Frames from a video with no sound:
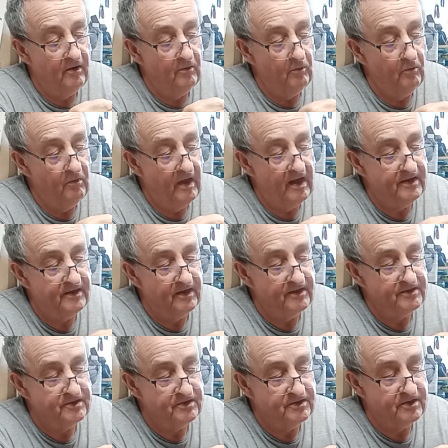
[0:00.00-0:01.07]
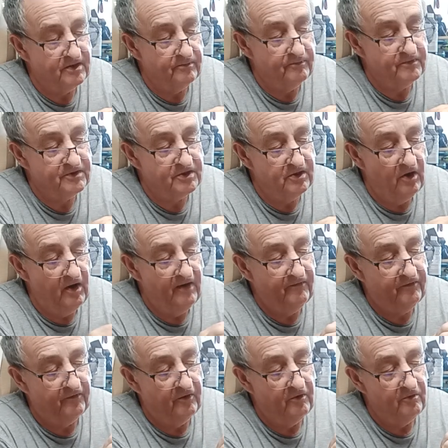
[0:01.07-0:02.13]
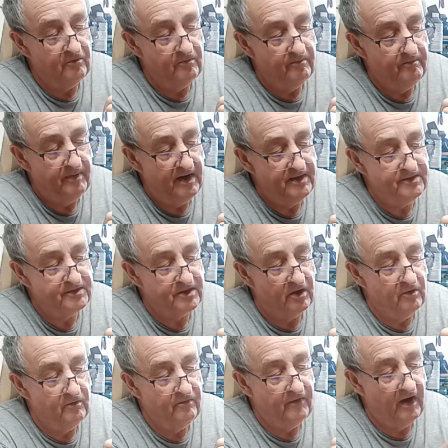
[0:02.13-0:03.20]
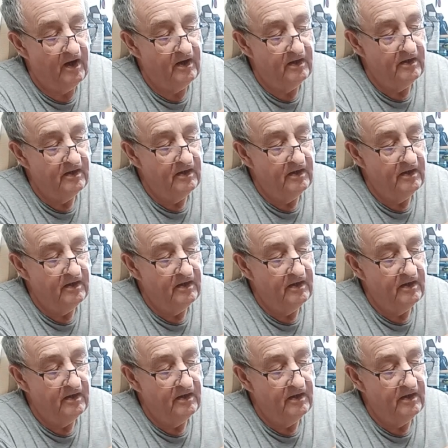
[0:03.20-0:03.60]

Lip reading: and all that does is slide through, bends over,